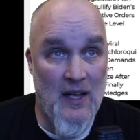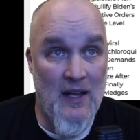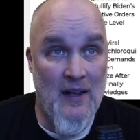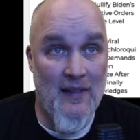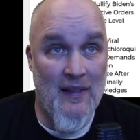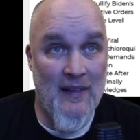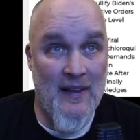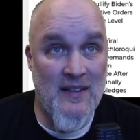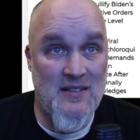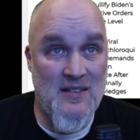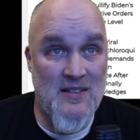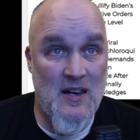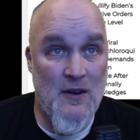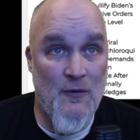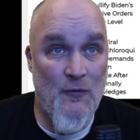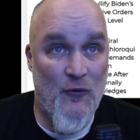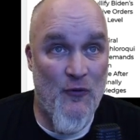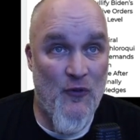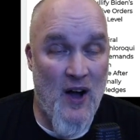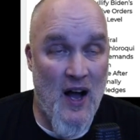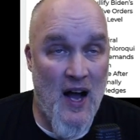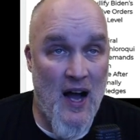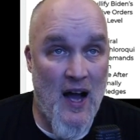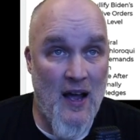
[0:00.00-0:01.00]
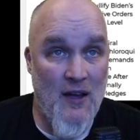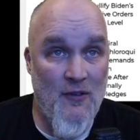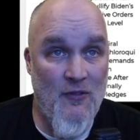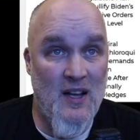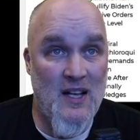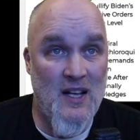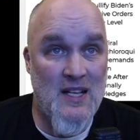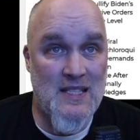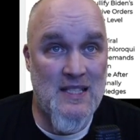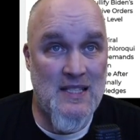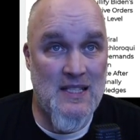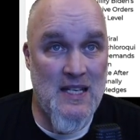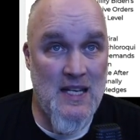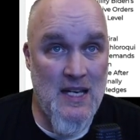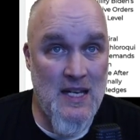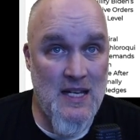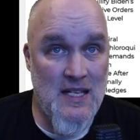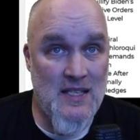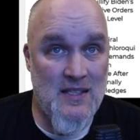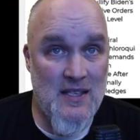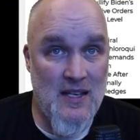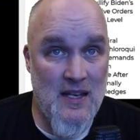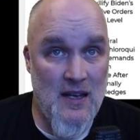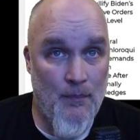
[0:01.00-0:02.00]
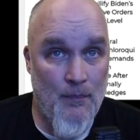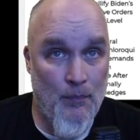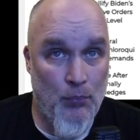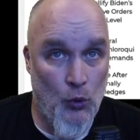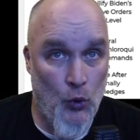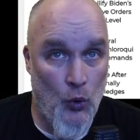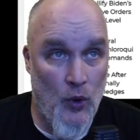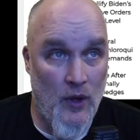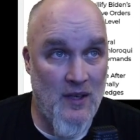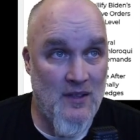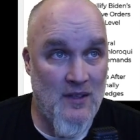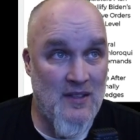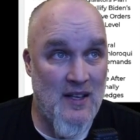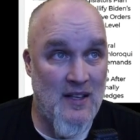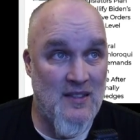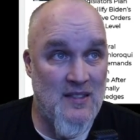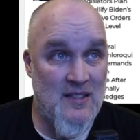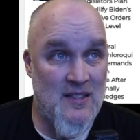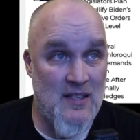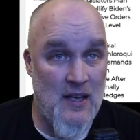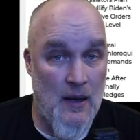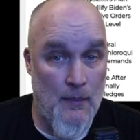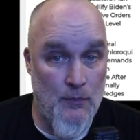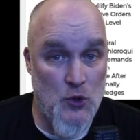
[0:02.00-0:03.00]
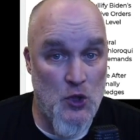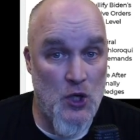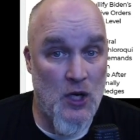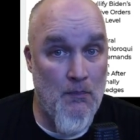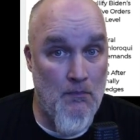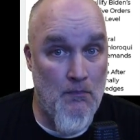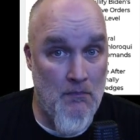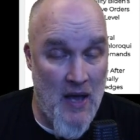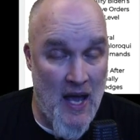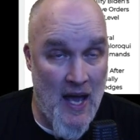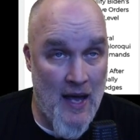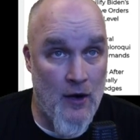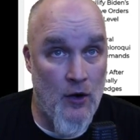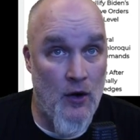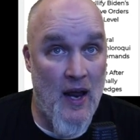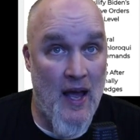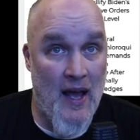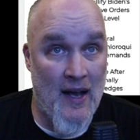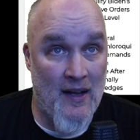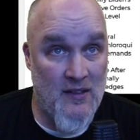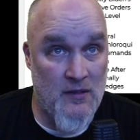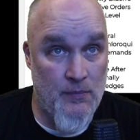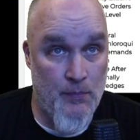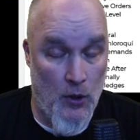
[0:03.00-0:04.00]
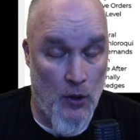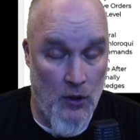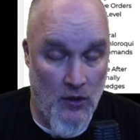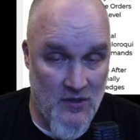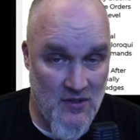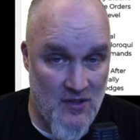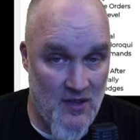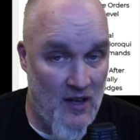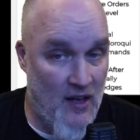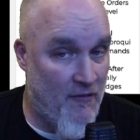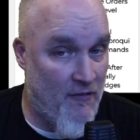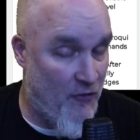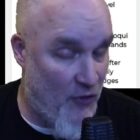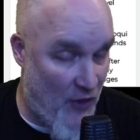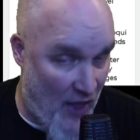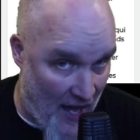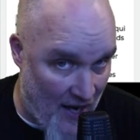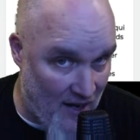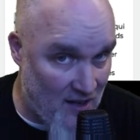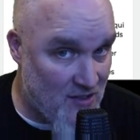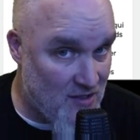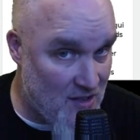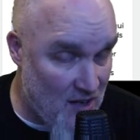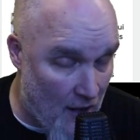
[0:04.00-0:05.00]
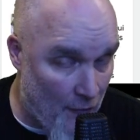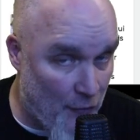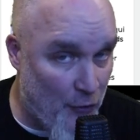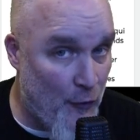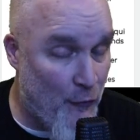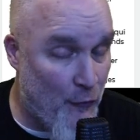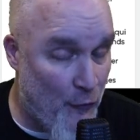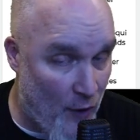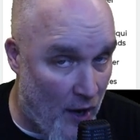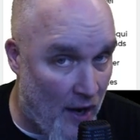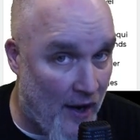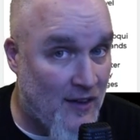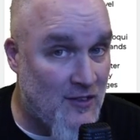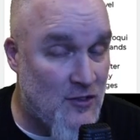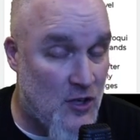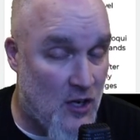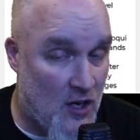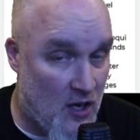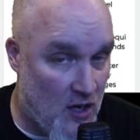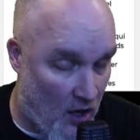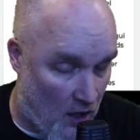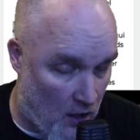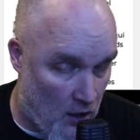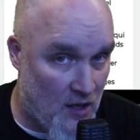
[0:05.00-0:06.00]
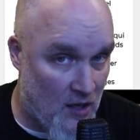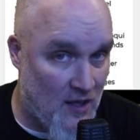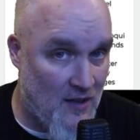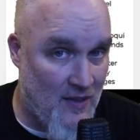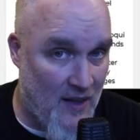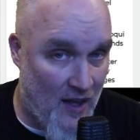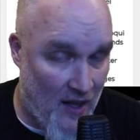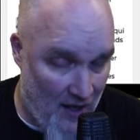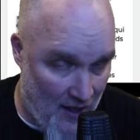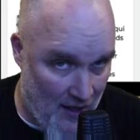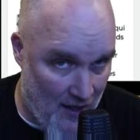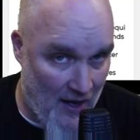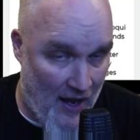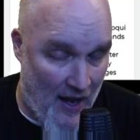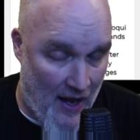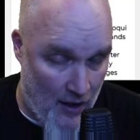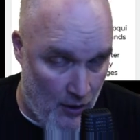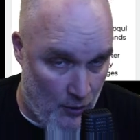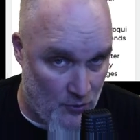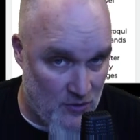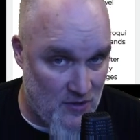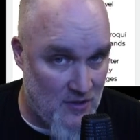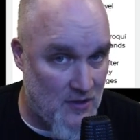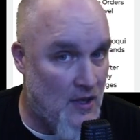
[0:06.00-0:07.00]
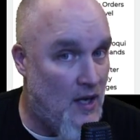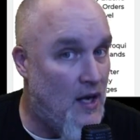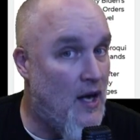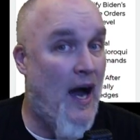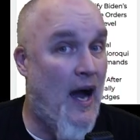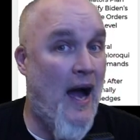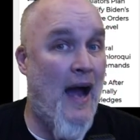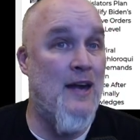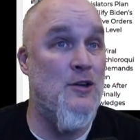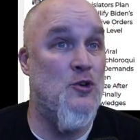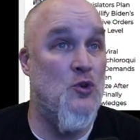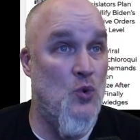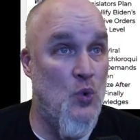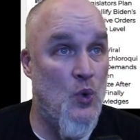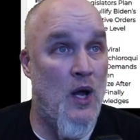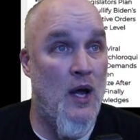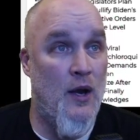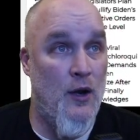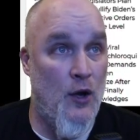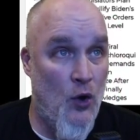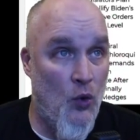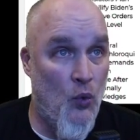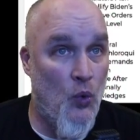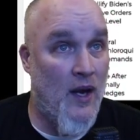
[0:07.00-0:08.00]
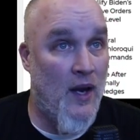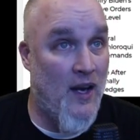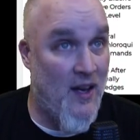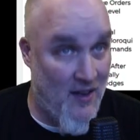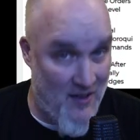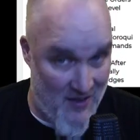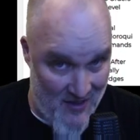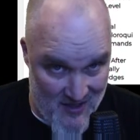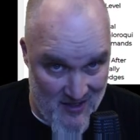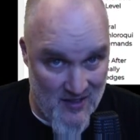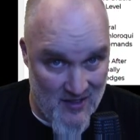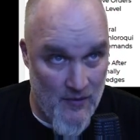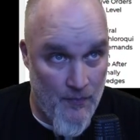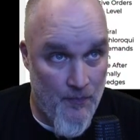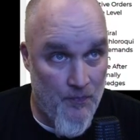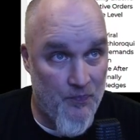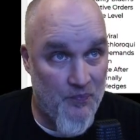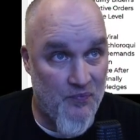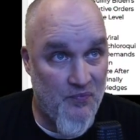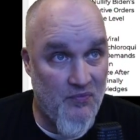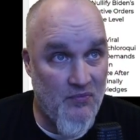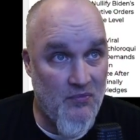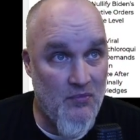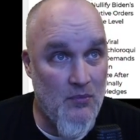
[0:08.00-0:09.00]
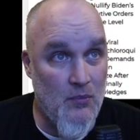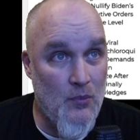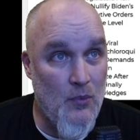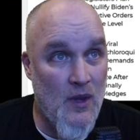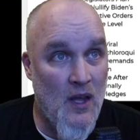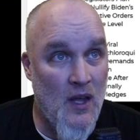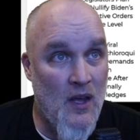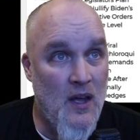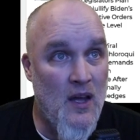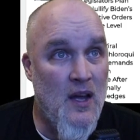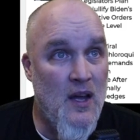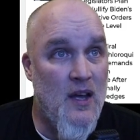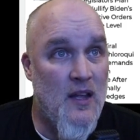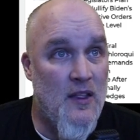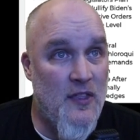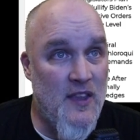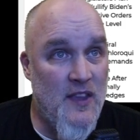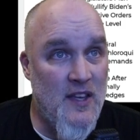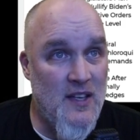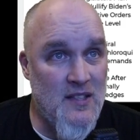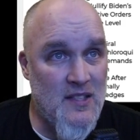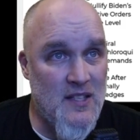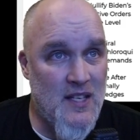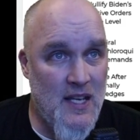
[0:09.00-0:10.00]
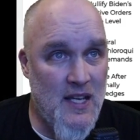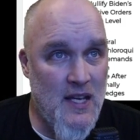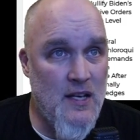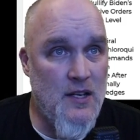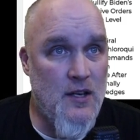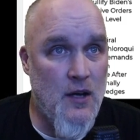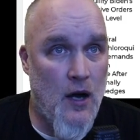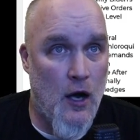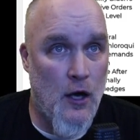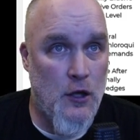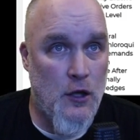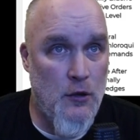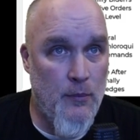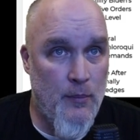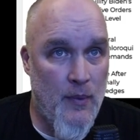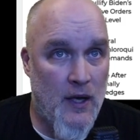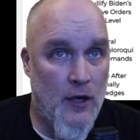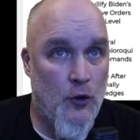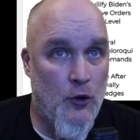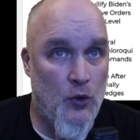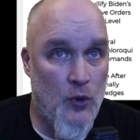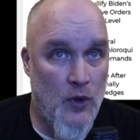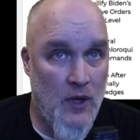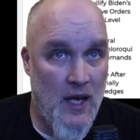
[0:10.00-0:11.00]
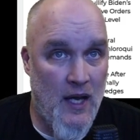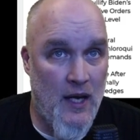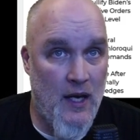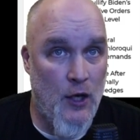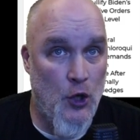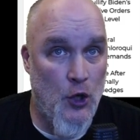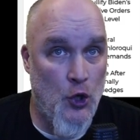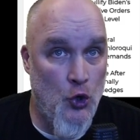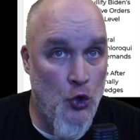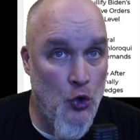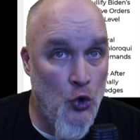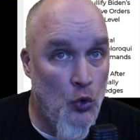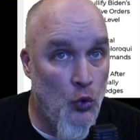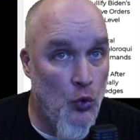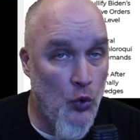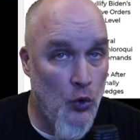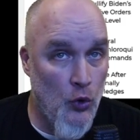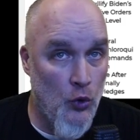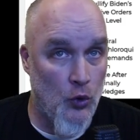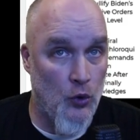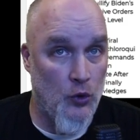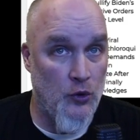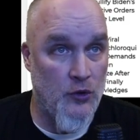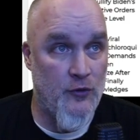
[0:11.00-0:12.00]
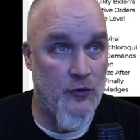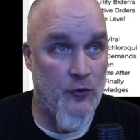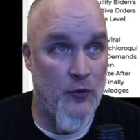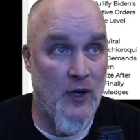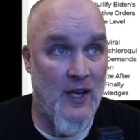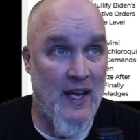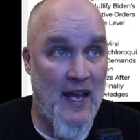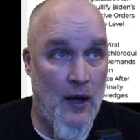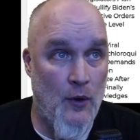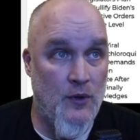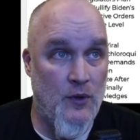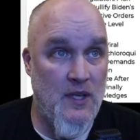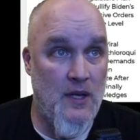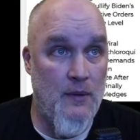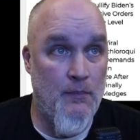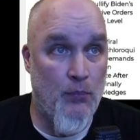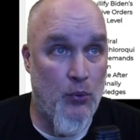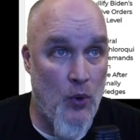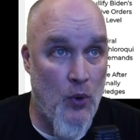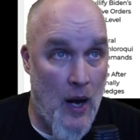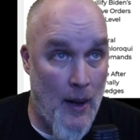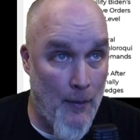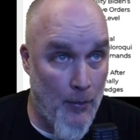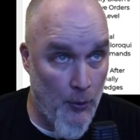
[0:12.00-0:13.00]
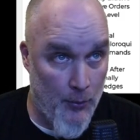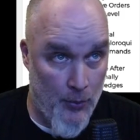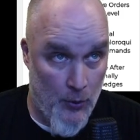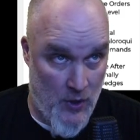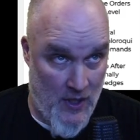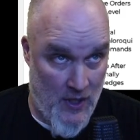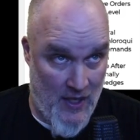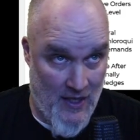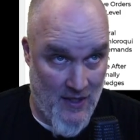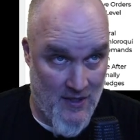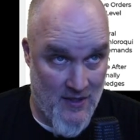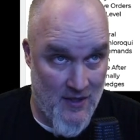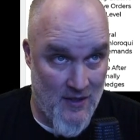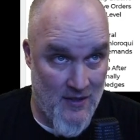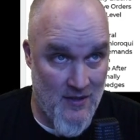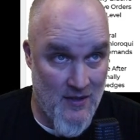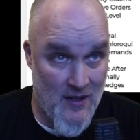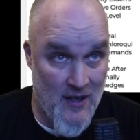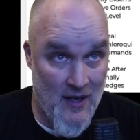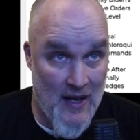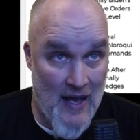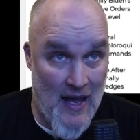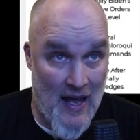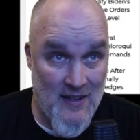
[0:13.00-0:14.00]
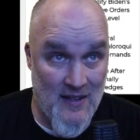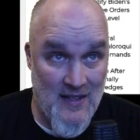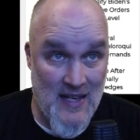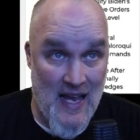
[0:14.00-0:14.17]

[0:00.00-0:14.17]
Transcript: listing five CDC employees as subject matter experts. If that is not the fox guarding the henhouse, I do not know what is. This key document created new rules for counting probable cases as